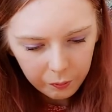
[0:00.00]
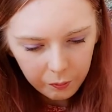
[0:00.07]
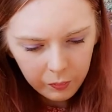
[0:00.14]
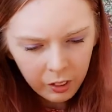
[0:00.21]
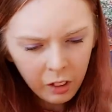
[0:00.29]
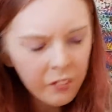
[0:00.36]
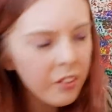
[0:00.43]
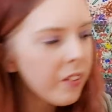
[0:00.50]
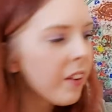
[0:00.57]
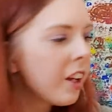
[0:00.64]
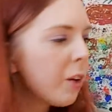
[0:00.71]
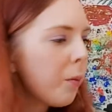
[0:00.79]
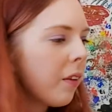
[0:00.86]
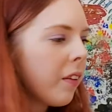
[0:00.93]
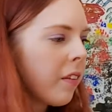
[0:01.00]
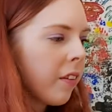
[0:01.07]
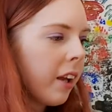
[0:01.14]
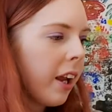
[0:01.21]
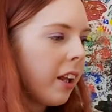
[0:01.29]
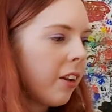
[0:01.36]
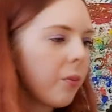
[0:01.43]
And obviously think about the
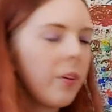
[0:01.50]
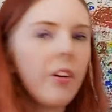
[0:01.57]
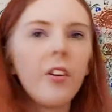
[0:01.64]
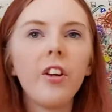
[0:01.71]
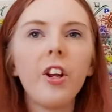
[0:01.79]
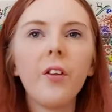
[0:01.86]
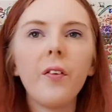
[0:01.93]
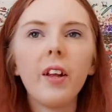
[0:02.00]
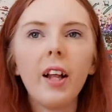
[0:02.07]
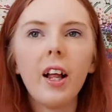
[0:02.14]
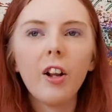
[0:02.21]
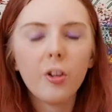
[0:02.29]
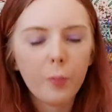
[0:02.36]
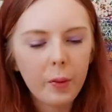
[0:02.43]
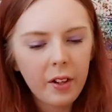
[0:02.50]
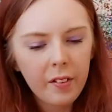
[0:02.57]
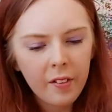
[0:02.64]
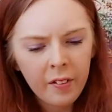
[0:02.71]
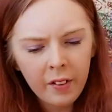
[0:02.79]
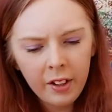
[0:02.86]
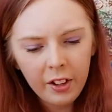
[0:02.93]
scale as well, you know, the large
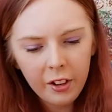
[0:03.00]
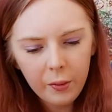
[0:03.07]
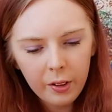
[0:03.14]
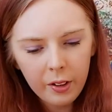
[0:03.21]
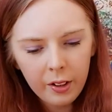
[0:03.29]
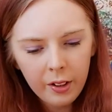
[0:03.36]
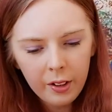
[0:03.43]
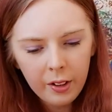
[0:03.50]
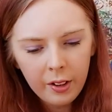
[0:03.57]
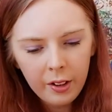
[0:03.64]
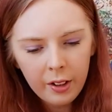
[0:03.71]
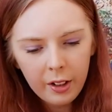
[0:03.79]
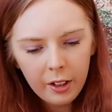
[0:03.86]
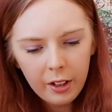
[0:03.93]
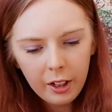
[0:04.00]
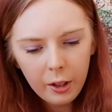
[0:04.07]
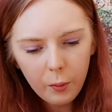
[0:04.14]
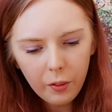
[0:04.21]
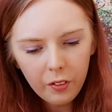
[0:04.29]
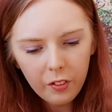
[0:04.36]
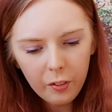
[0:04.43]
pieces that you're doing. You
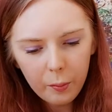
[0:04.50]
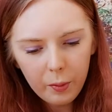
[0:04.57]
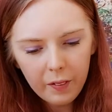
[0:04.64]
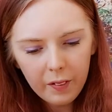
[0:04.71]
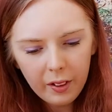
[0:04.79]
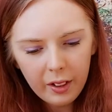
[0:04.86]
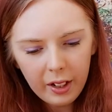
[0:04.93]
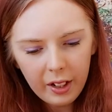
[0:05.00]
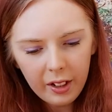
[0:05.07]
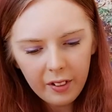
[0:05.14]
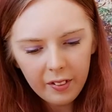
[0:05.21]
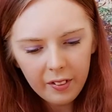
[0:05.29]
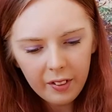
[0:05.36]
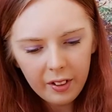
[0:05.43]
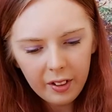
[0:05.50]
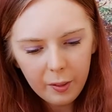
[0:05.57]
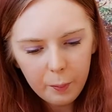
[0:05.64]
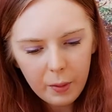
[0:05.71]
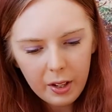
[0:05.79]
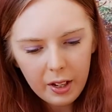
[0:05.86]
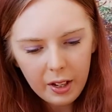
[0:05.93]
want to make the legs, the
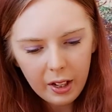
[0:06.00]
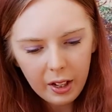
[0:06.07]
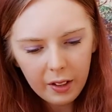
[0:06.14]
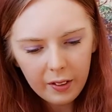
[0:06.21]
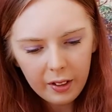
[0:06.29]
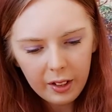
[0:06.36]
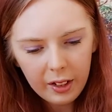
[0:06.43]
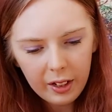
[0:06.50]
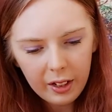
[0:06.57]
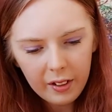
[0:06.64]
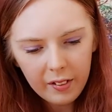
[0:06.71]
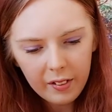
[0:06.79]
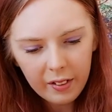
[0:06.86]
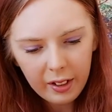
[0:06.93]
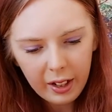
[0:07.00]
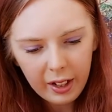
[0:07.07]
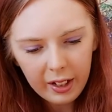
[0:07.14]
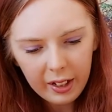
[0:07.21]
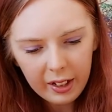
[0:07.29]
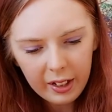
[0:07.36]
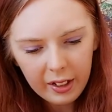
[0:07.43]
beak and the eyes
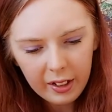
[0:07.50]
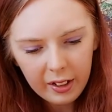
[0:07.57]
slightly